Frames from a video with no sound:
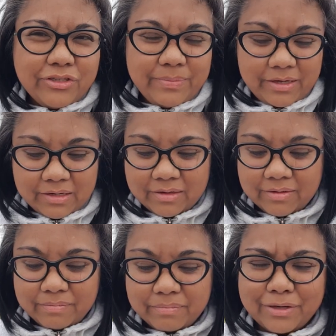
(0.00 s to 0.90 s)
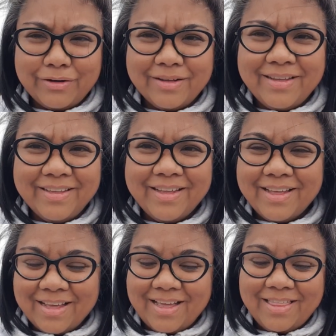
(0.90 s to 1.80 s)
to me, but
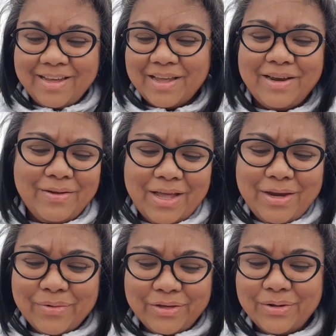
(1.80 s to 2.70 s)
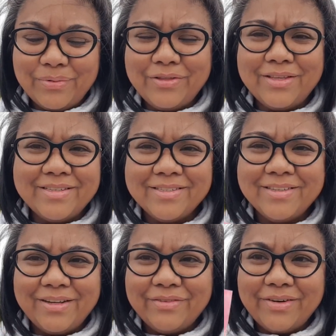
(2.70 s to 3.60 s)
I think anyone can wear this
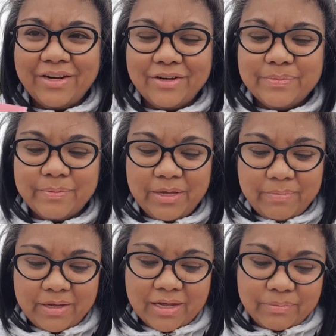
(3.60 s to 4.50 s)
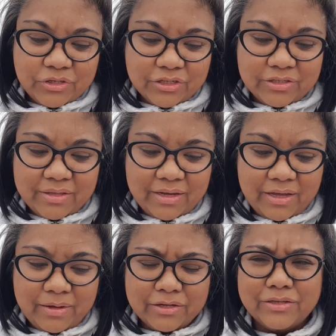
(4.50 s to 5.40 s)
kind of fragrance. But maybe I'm just
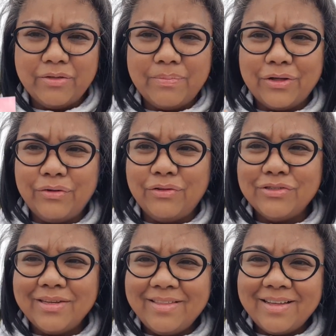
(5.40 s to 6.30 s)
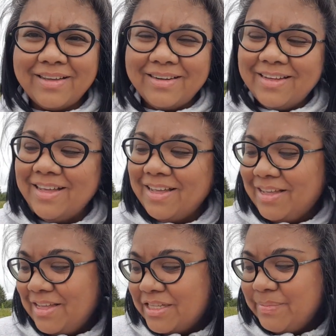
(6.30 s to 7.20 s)
thinking because of the bottle looks like that,
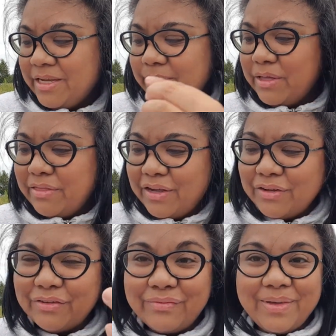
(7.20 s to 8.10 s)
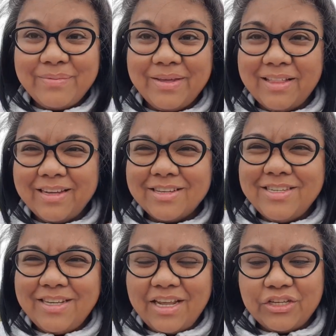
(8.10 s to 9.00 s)
it's making me think of maybe like a
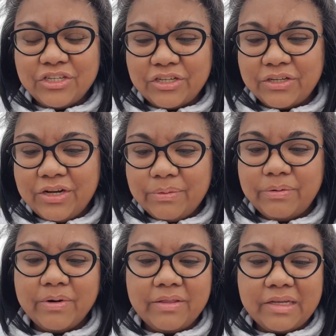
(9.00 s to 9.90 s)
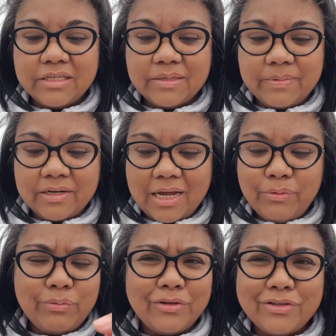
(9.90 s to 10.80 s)
teenager would wear this. But I
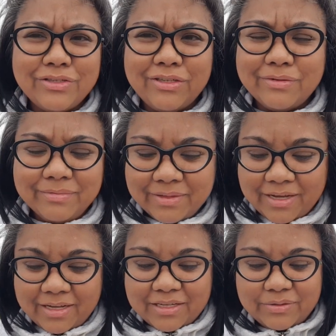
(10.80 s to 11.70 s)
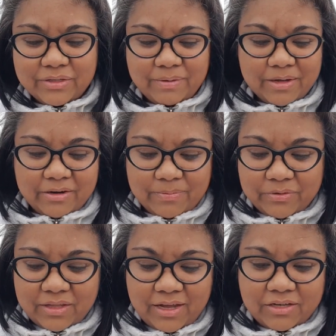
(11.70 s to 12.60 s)
would wear this too. It doesn't really matter
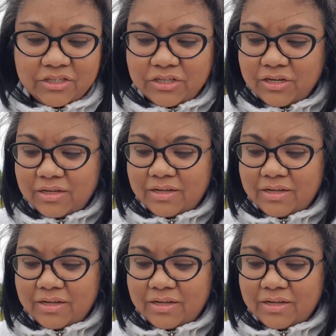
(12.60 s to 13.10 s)
about the age,